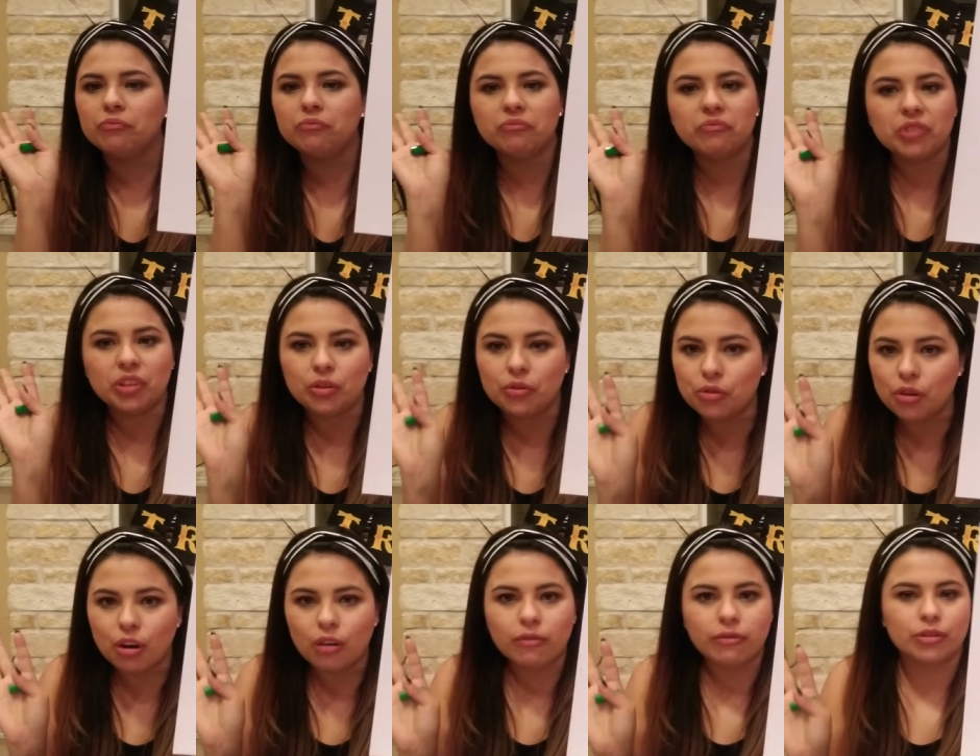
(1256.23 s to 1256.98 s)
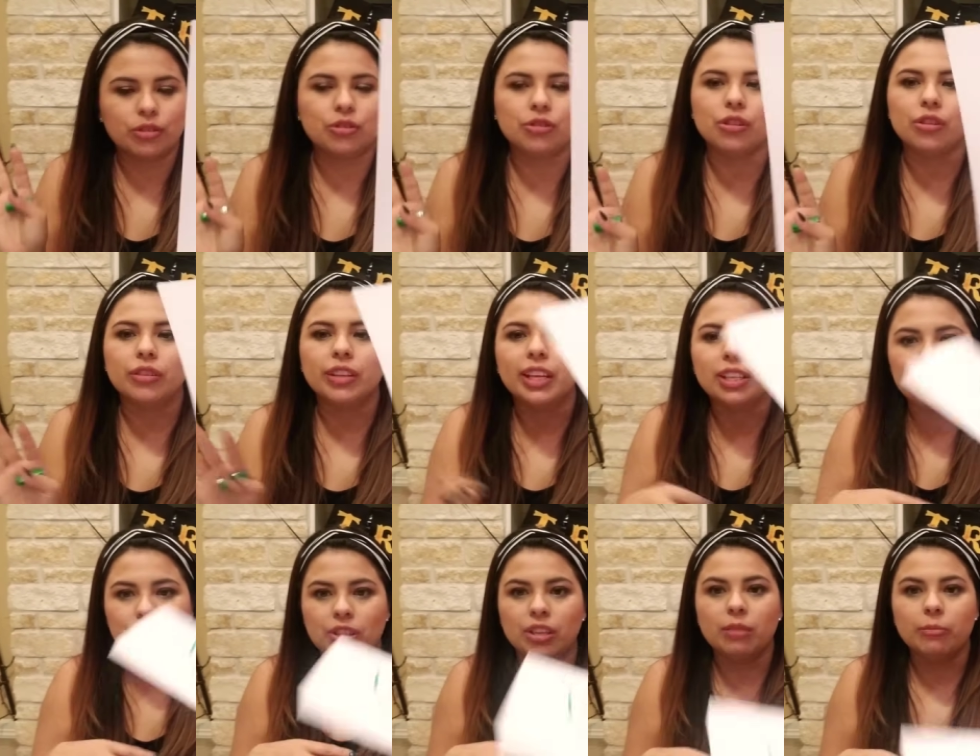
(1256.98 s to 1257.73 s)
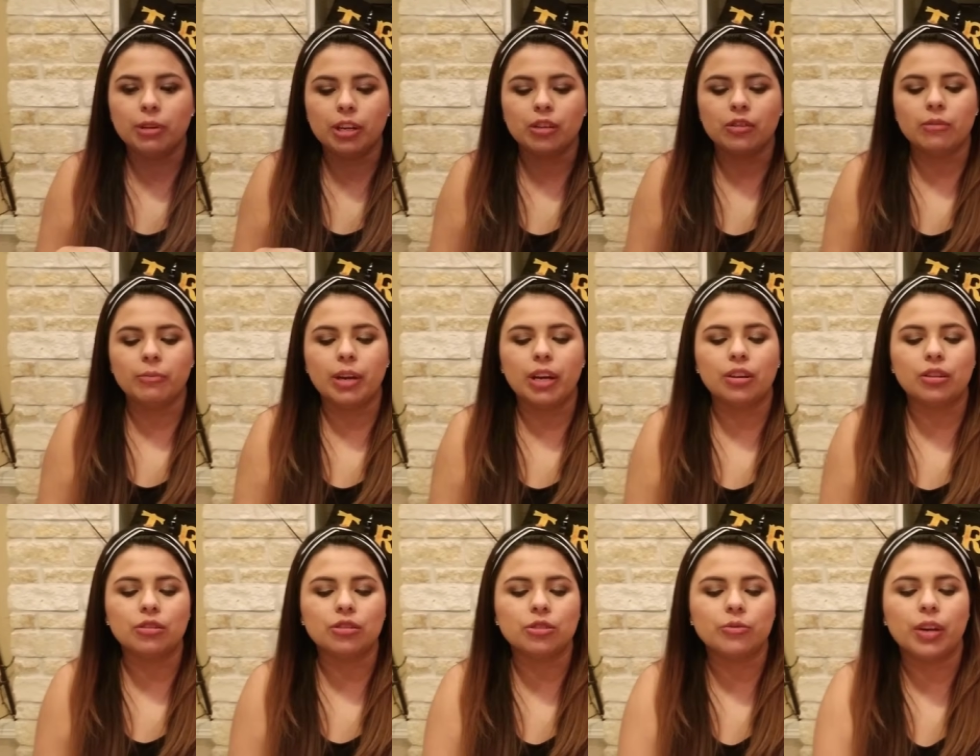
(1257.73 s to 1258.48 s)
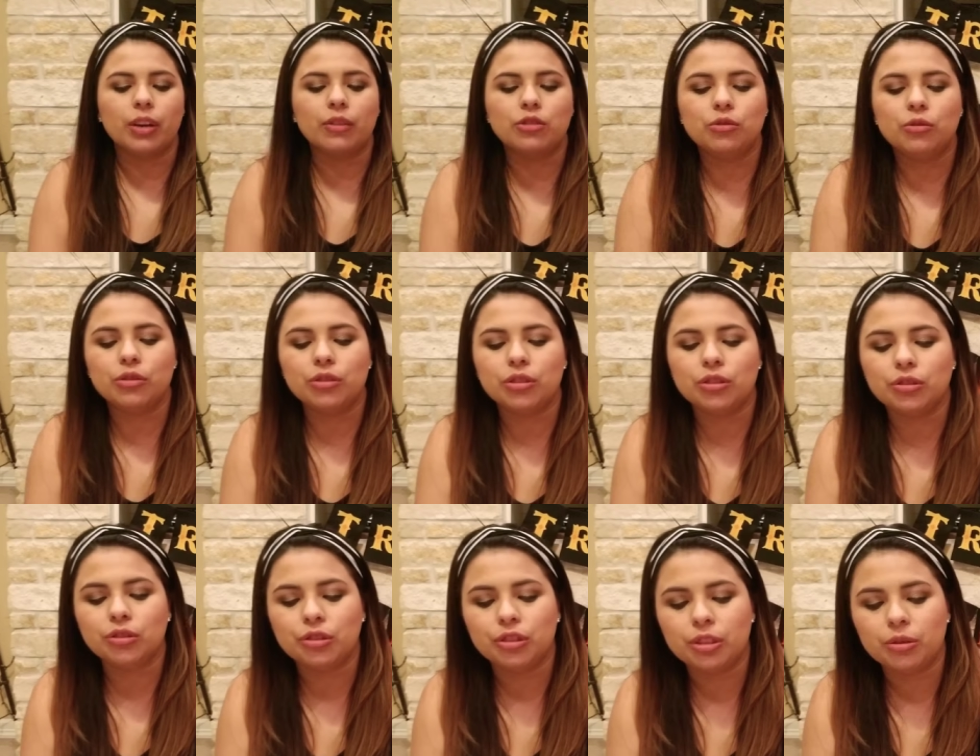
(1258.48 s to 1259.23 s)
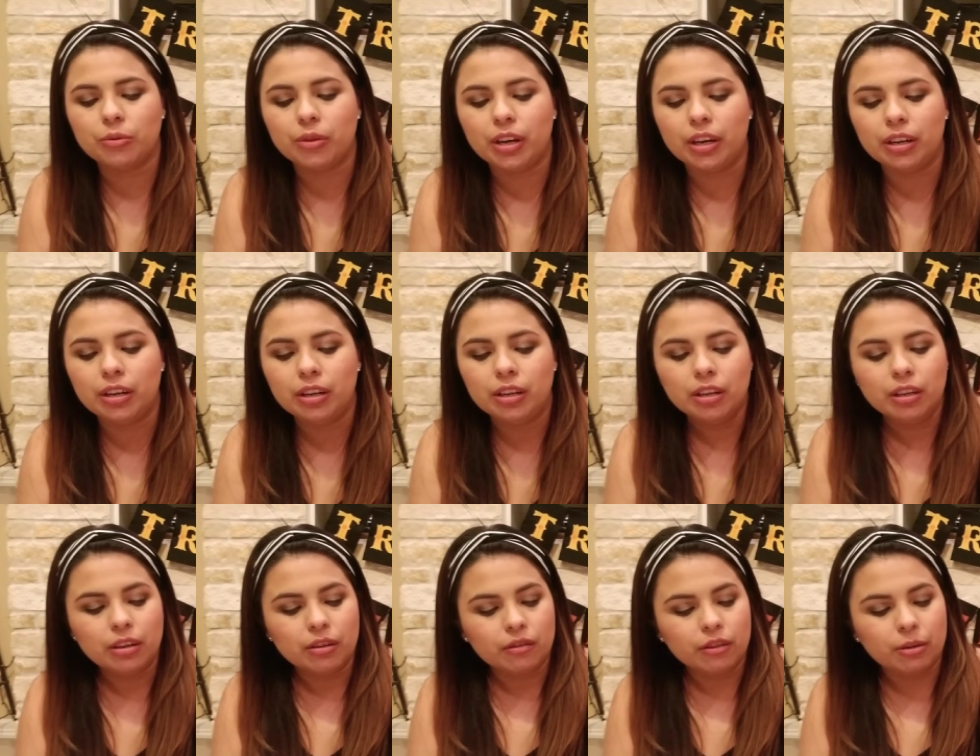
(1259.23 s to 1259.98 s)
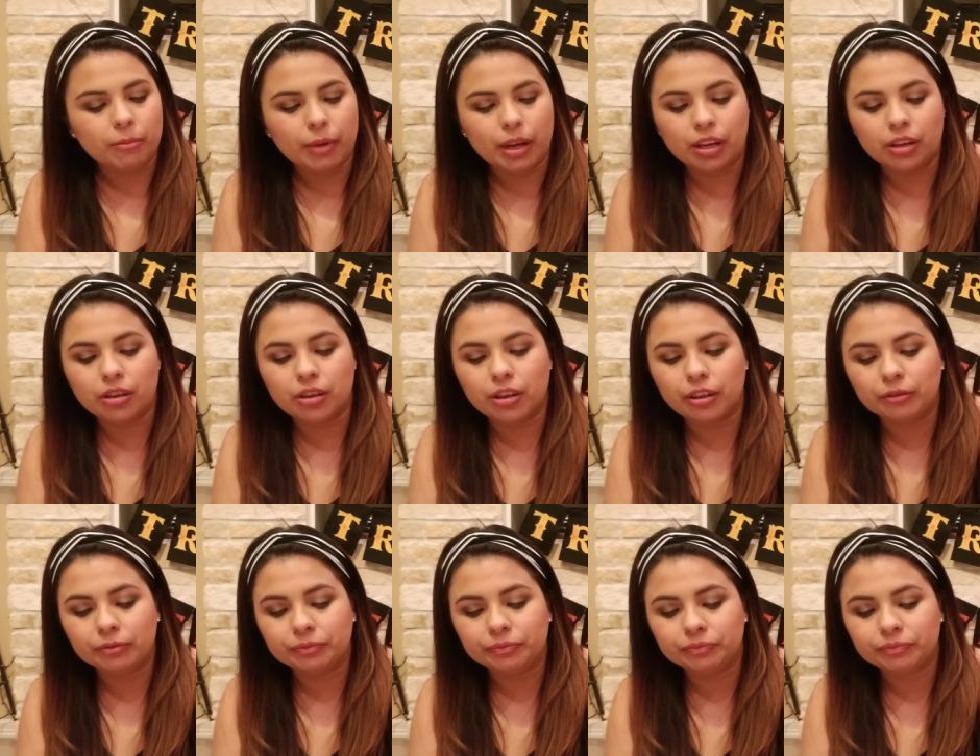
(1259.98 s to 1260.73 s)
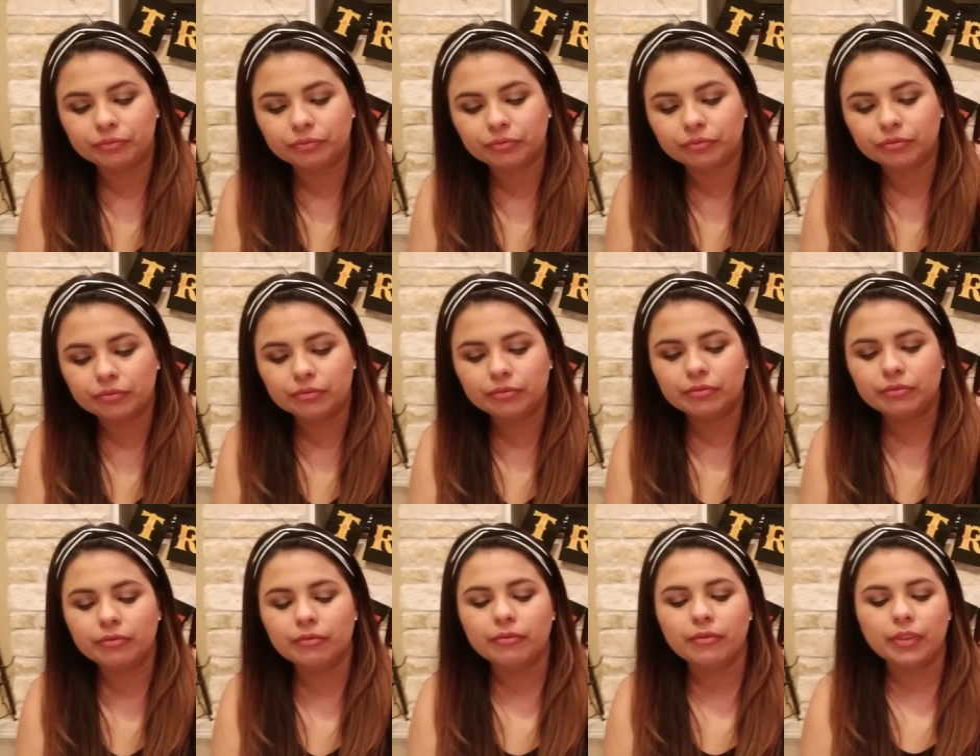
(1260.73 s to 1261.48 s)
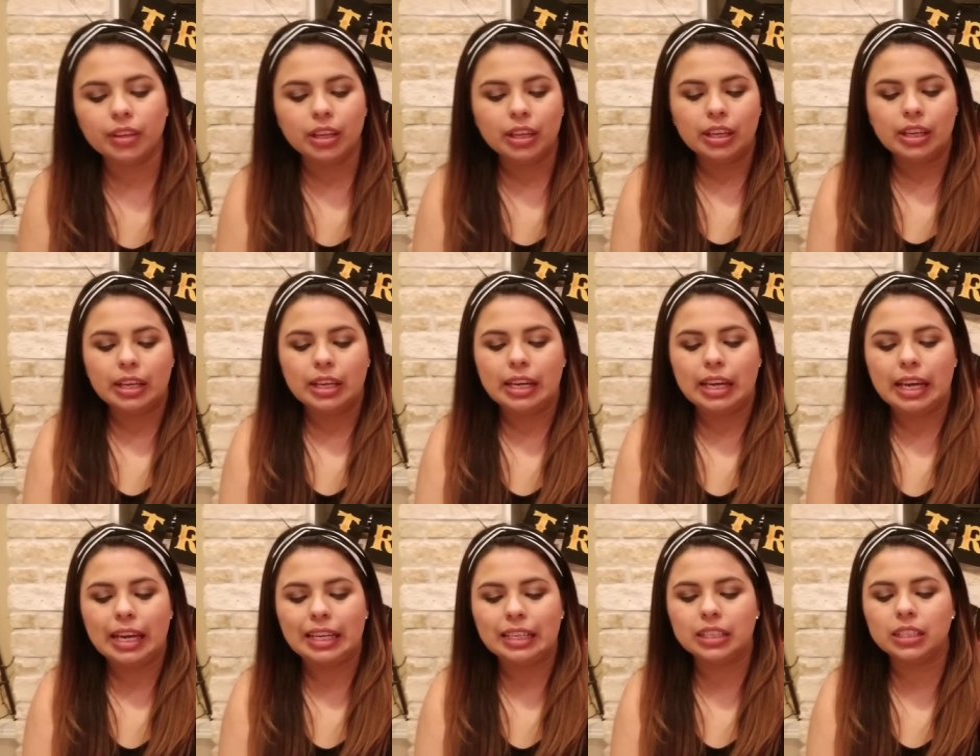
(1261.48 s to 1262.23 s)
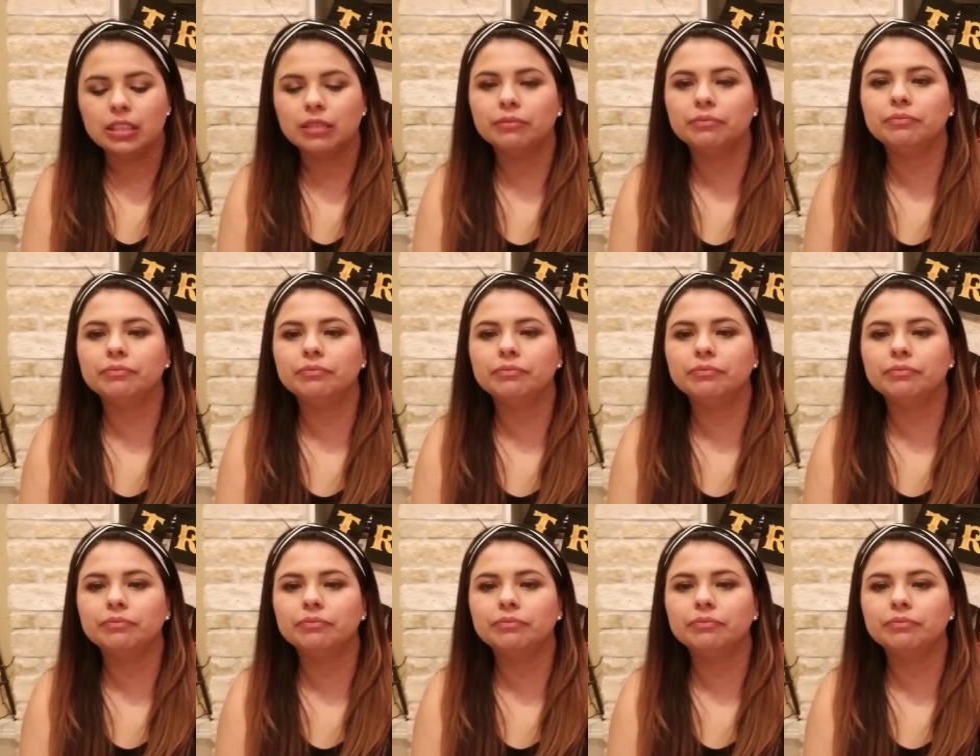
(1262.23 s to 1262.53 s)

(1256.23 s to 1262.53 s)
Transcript: you know for sure that's going to be your remainder. So we have 231, remainder 8.